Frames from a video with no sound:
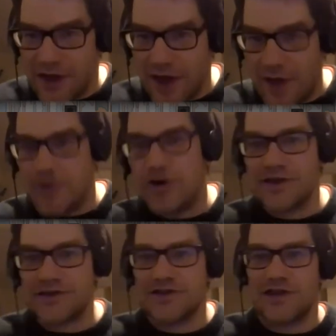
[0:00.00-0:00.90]
about
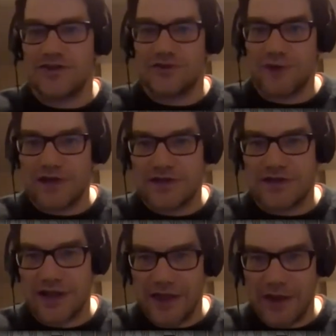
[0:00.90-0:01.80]
existential risk,
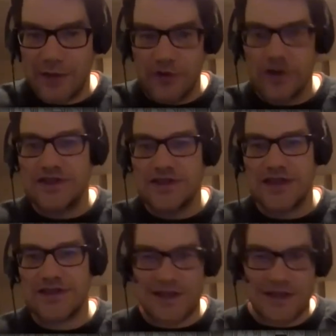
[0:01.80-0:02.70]
then it like really
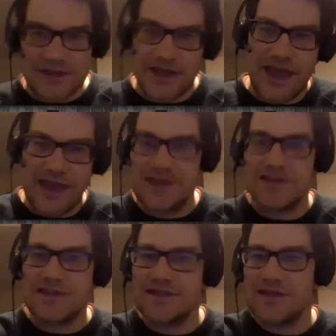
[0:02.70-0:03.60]
sets that as like, hey,
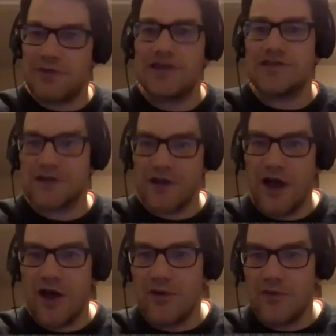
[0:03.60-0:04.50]
this is the place to
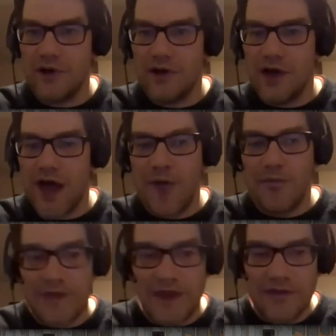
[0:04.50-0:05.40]
go.
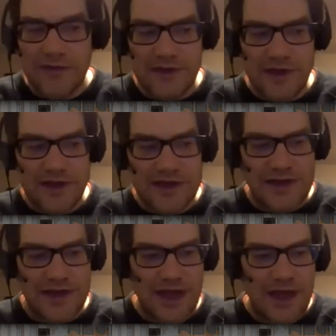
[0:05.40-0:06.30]
The other thing is
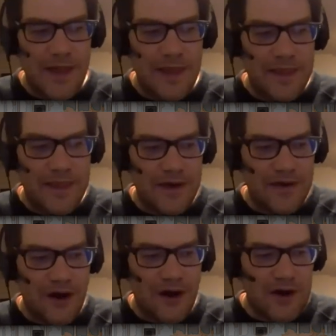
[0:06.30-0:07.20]
like,
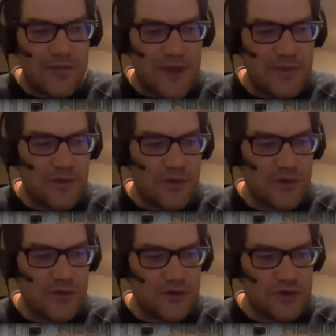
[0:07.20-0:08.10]
there are people
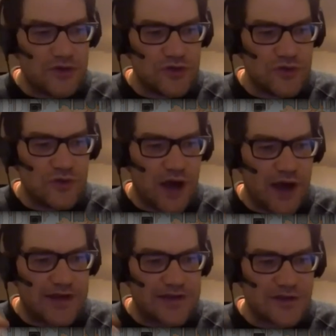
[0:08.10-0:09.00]
who do,
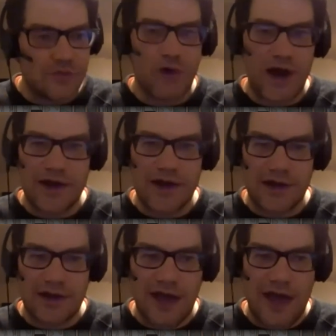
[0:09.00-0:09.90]
I guess, the writing,